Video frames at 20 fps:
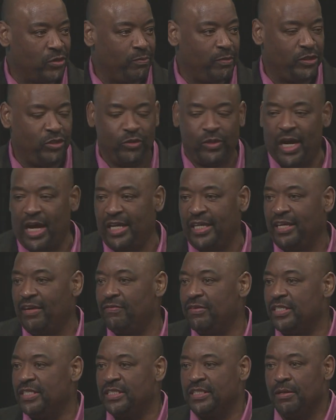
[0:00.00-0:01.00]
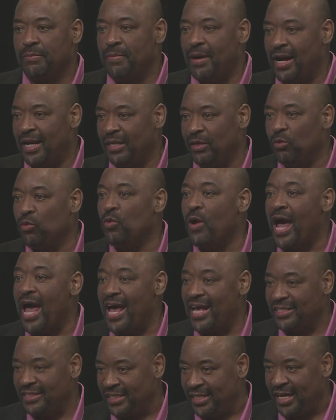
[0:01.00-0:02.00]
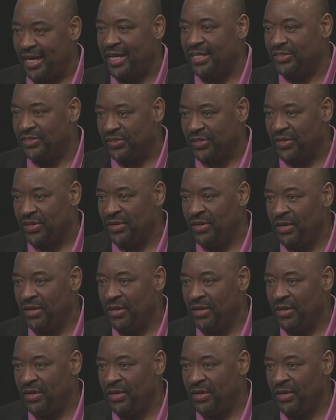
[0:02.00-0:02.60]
but you got to give it to somebody who has the answer.